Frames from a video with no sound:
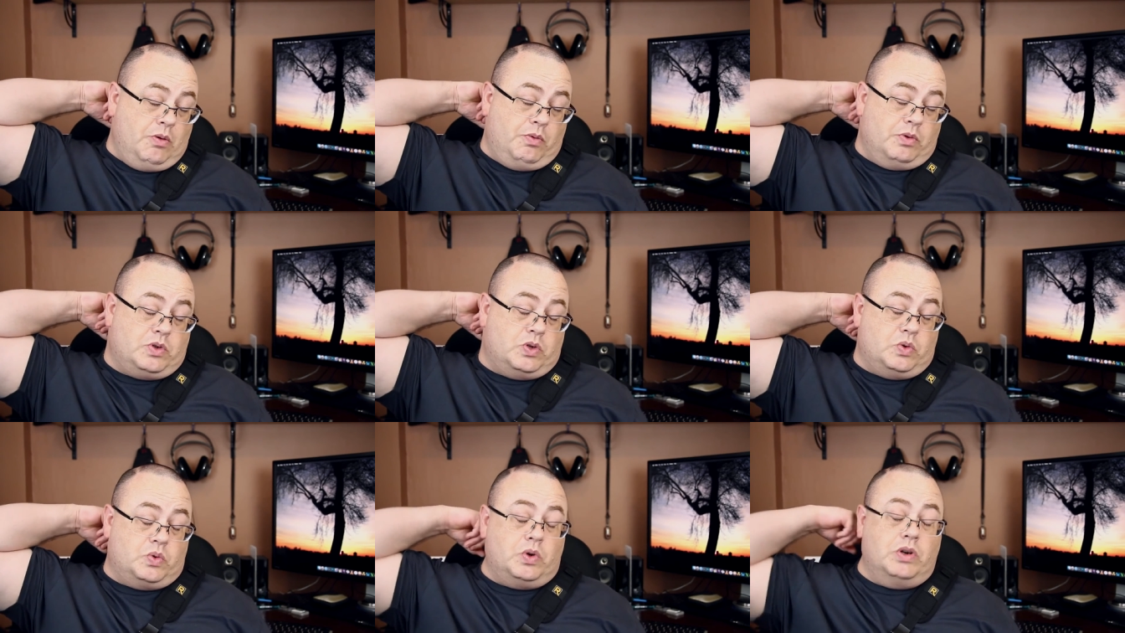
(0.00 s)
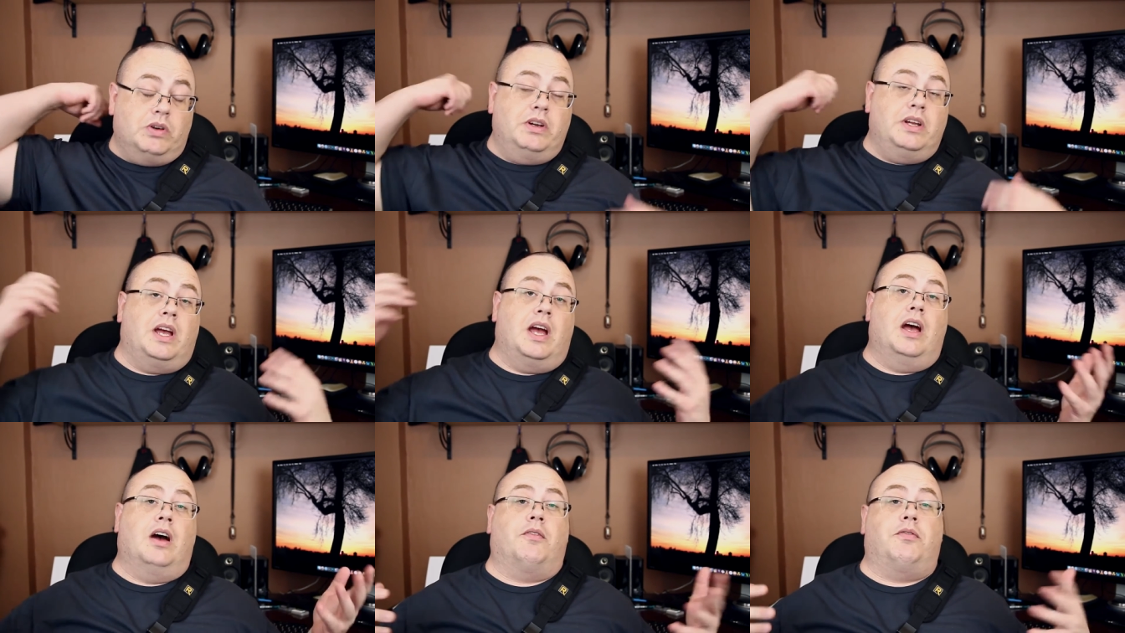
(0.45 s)
which is
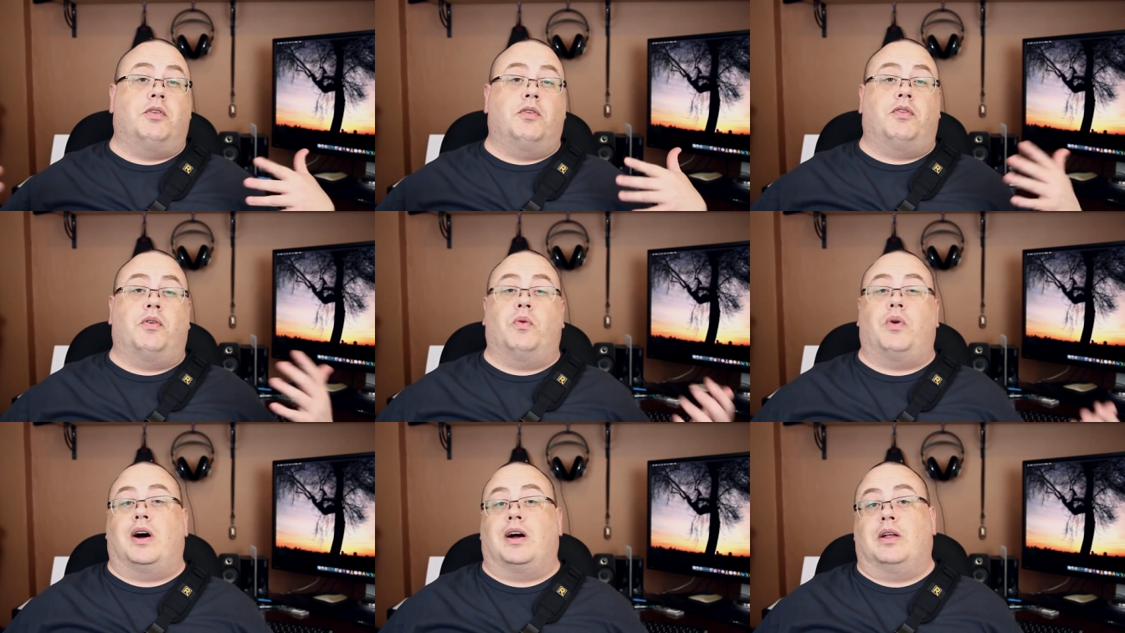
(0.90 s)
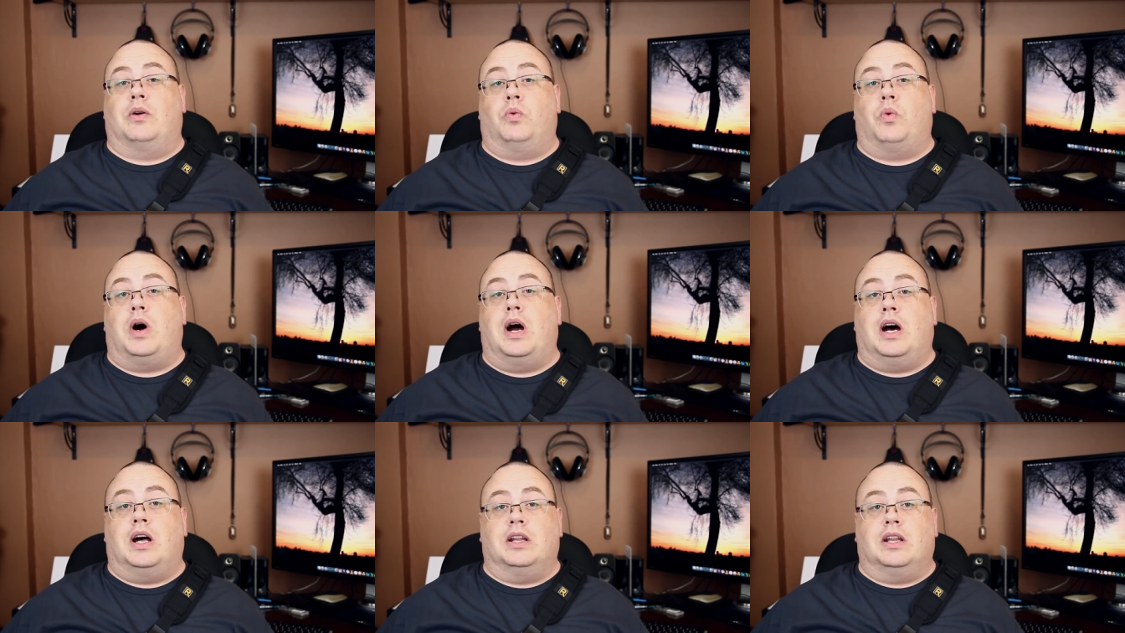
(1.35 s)
really helpful for
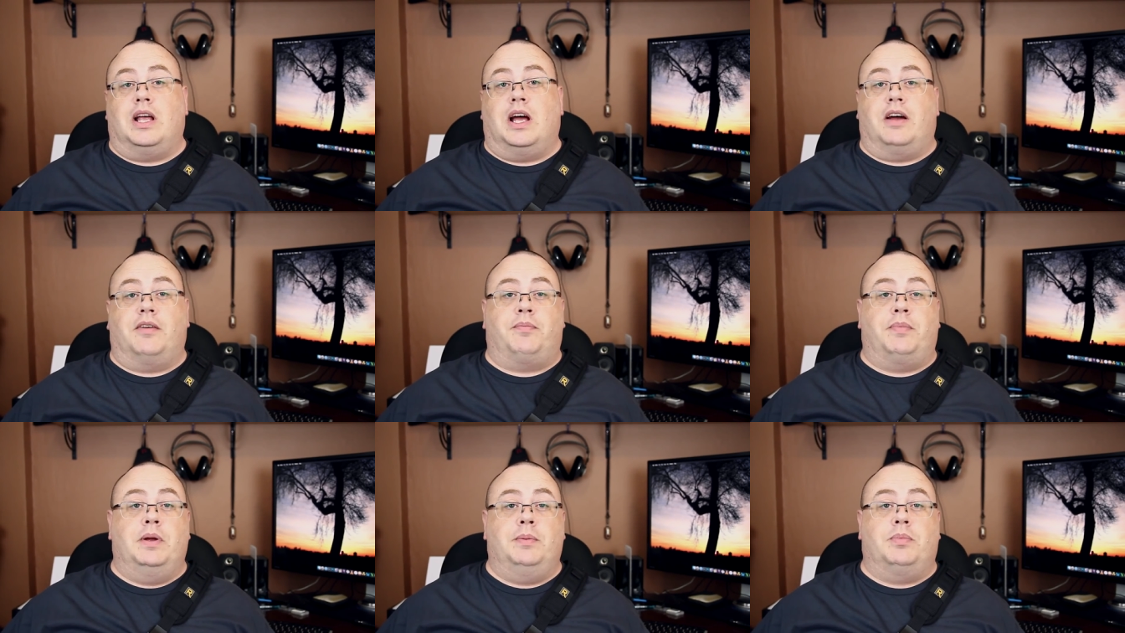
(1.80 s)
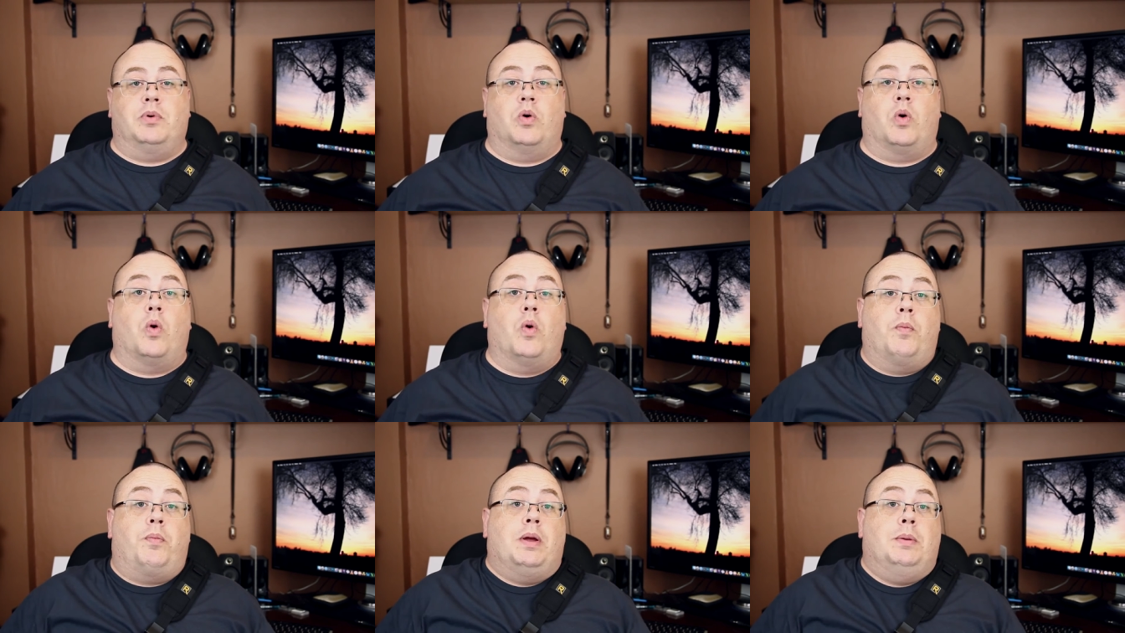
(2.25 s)
wildlife people
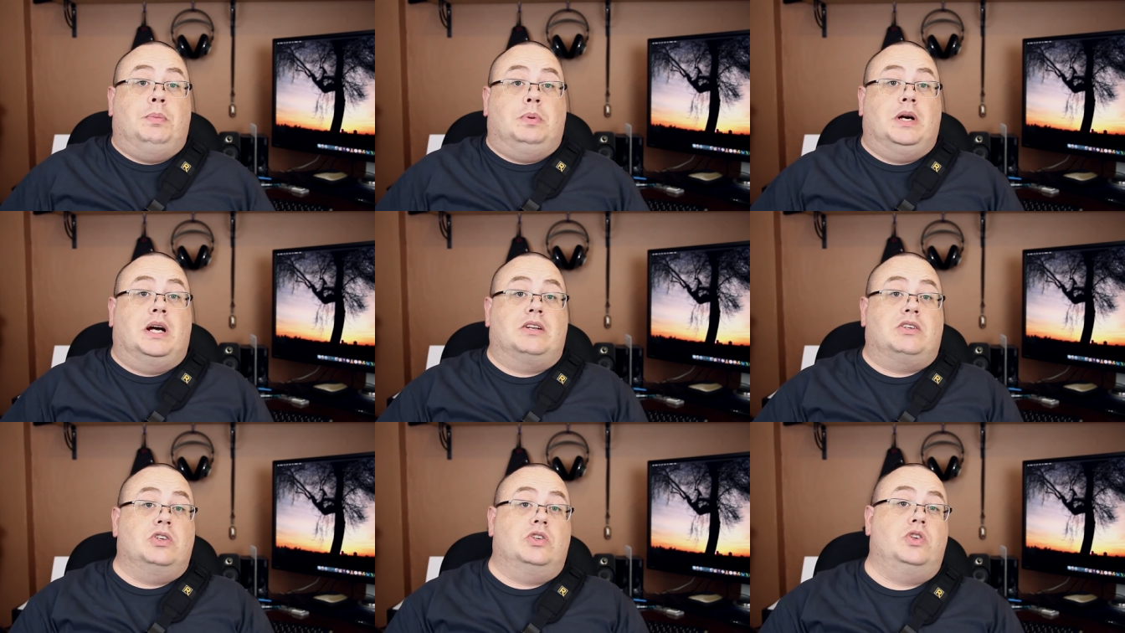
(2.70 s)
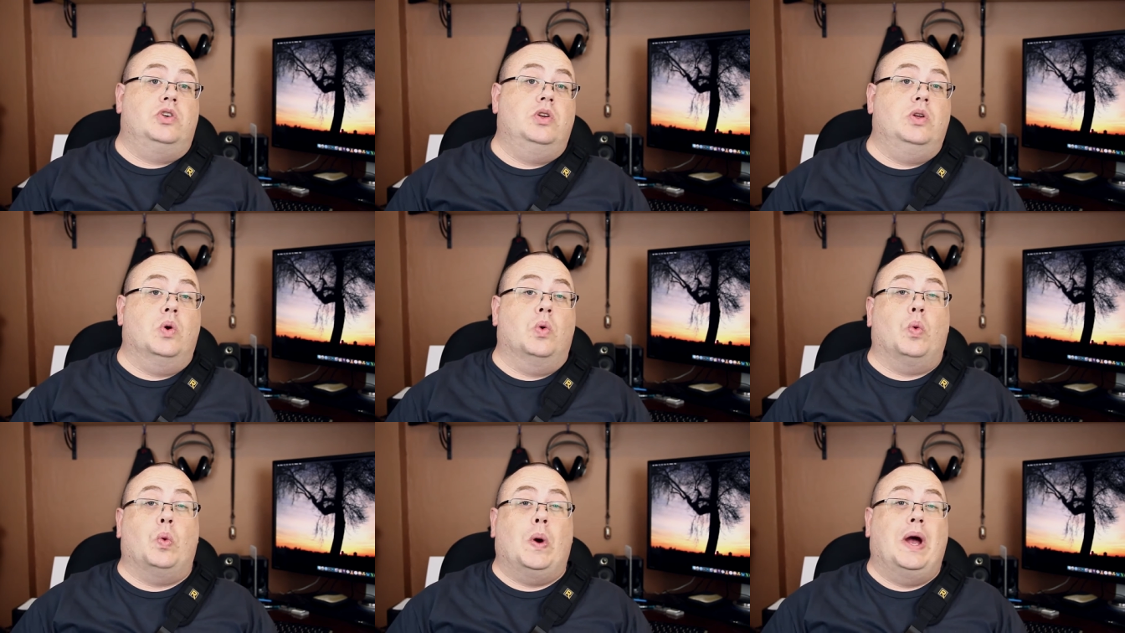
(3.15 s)
or people actually
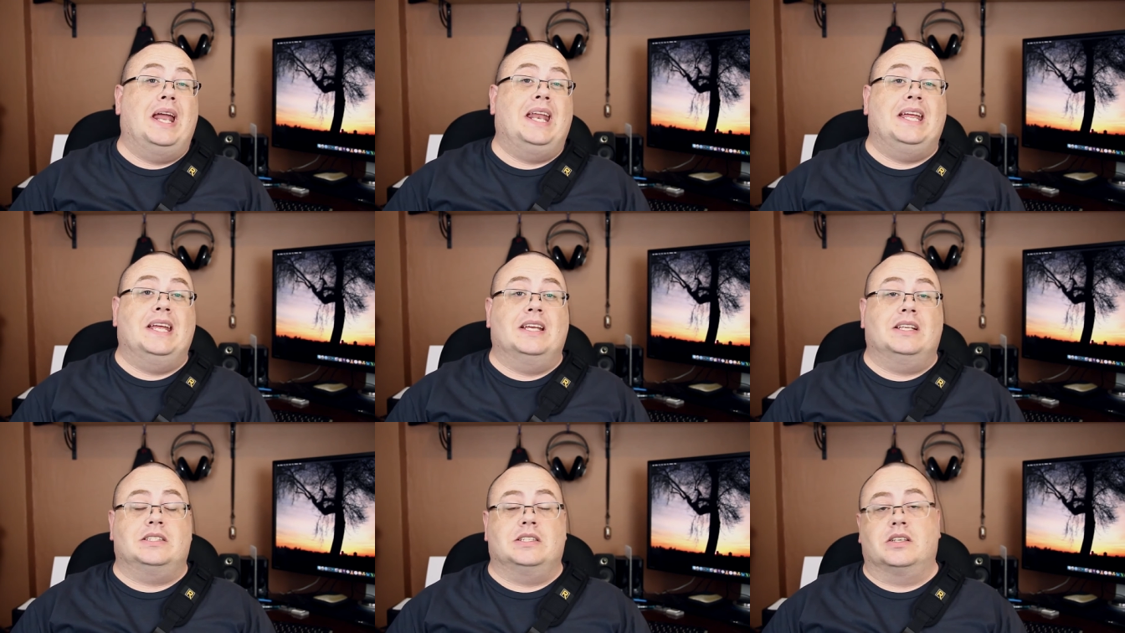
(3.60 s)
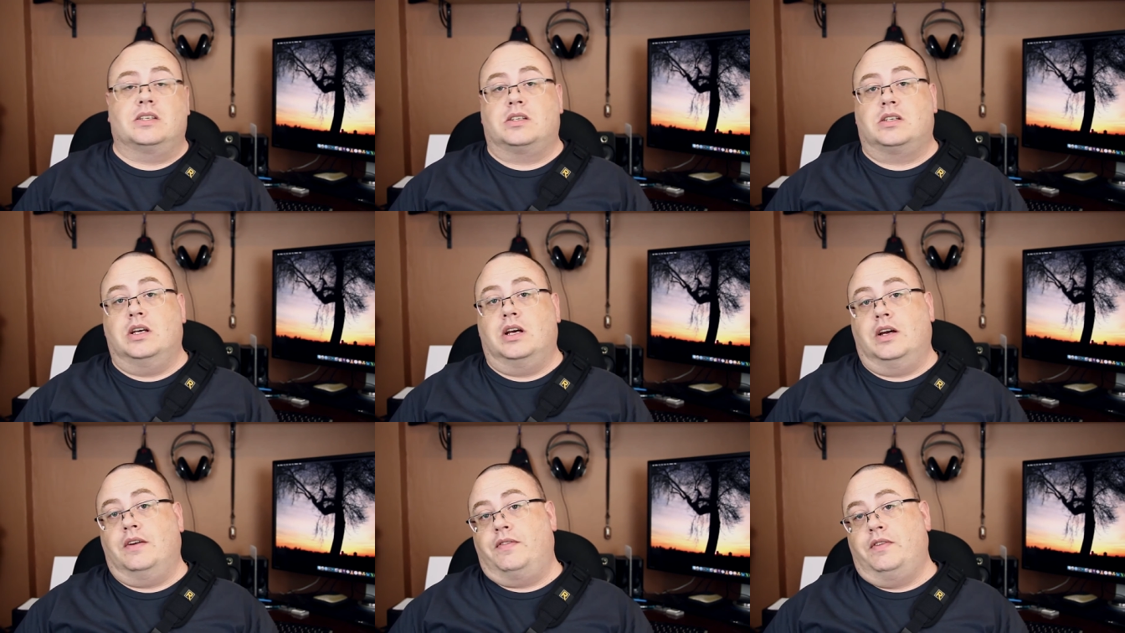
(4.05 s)
shooting weddings and
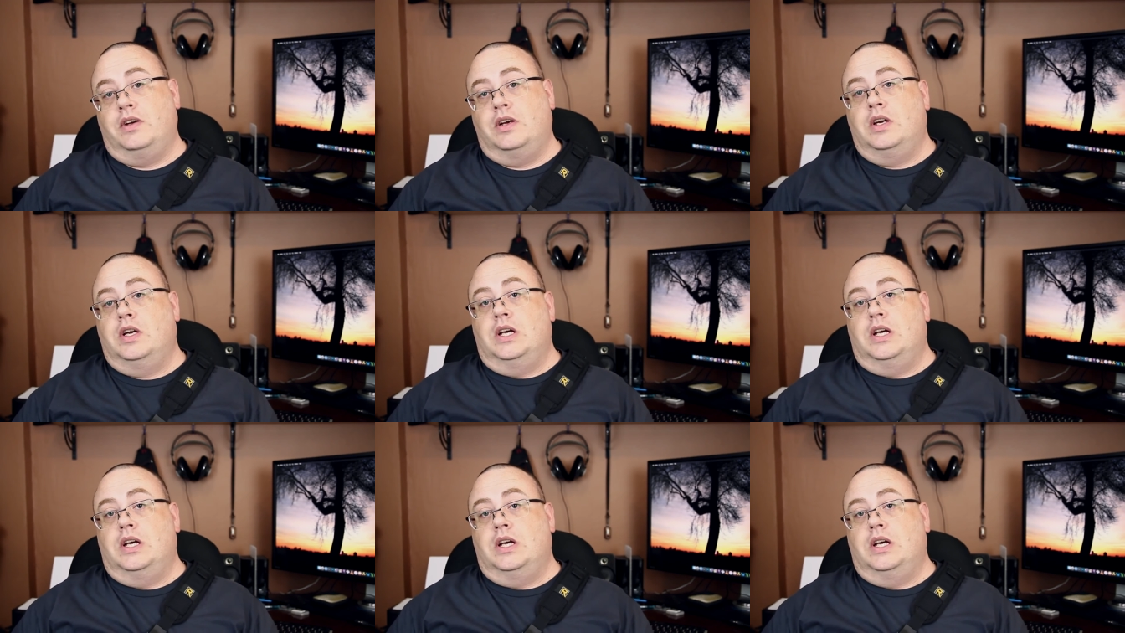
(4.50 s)
stuff,